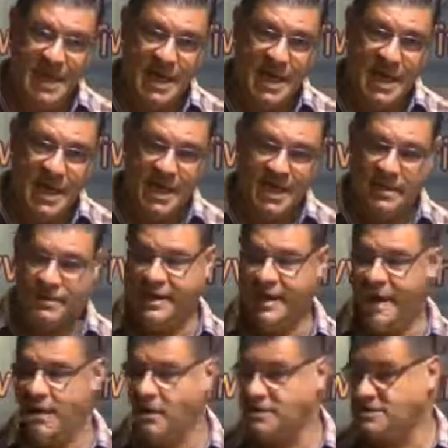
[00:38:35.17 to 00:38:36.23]
The guy
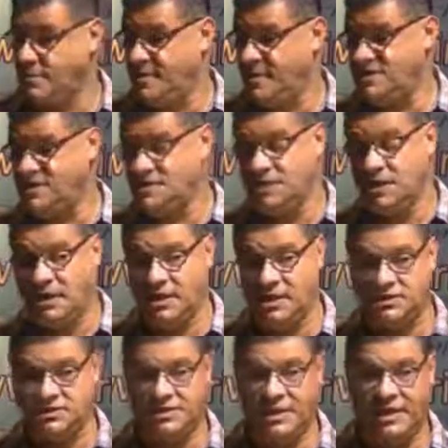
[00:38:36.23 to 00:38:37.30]
got so much astonished
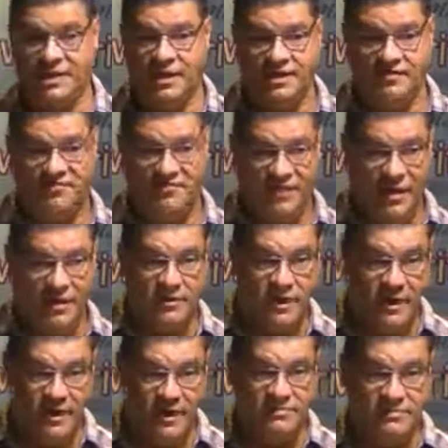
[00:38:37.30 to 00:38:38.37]
that he followed
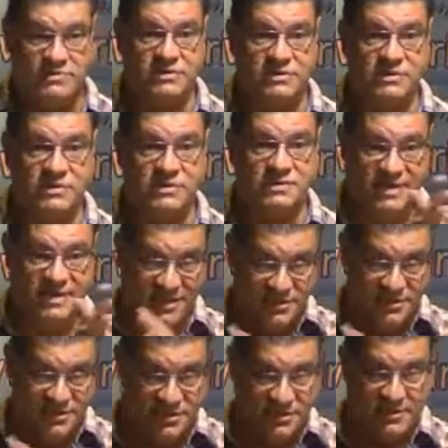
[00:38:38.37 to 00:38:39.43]
him to the center.
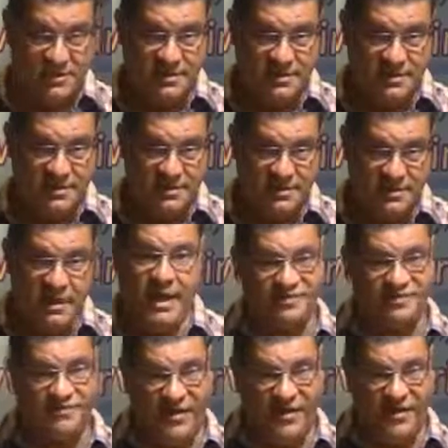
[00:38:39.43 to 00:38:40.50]

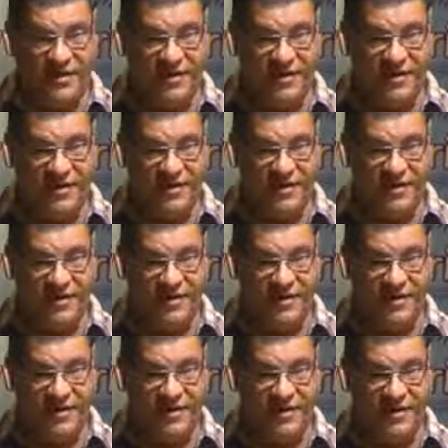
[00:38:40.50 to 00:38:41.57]
That same
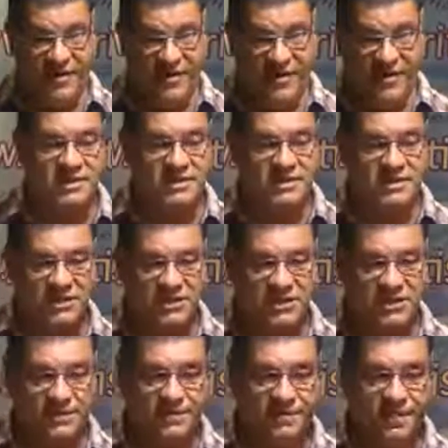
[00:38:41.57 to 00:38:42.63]
day,
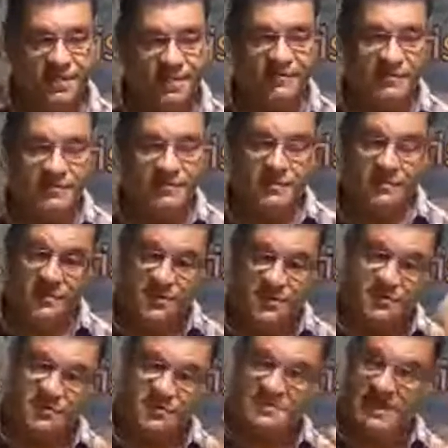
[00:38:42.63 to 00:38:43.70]
Chico,
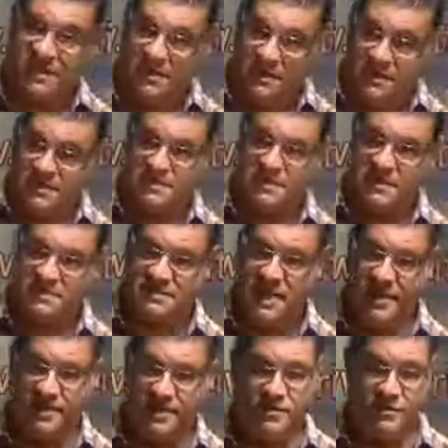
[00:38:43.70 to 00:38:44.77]
through
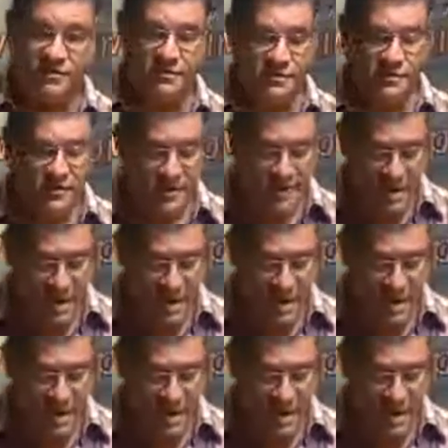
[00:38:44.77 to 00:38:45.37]
psychography,